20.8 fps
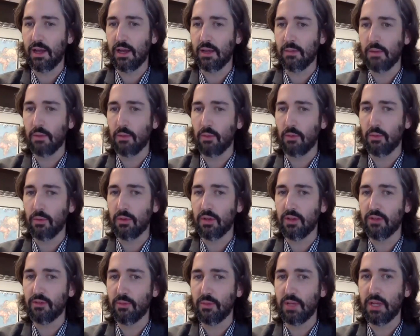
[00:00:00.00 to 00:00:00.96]
memorabilia
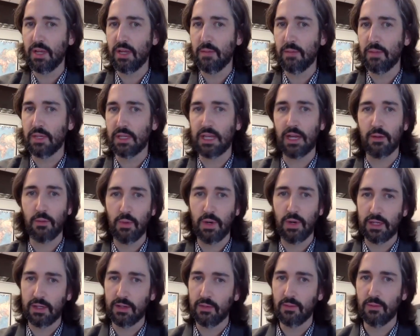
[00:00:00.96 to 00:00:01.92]
from him, and kind of
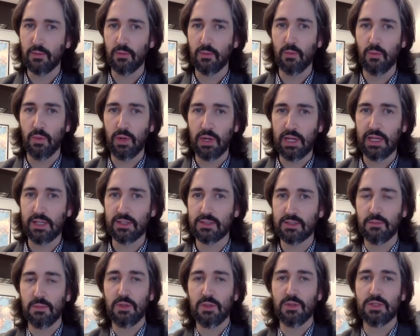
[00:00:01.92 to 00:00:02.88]
what what has
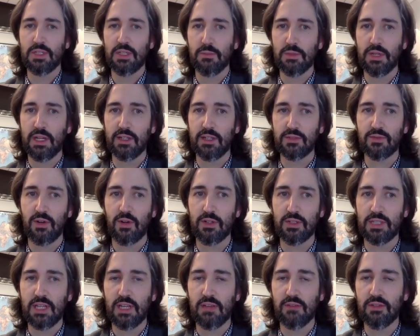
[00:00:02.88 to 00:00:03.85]
the museum done as far
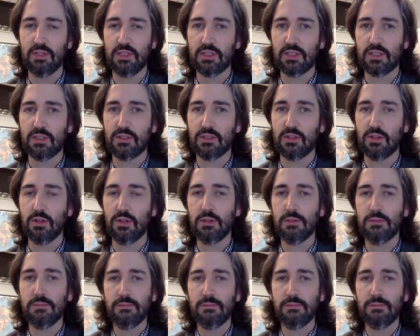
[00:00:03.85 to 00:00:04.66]
as David is concerned?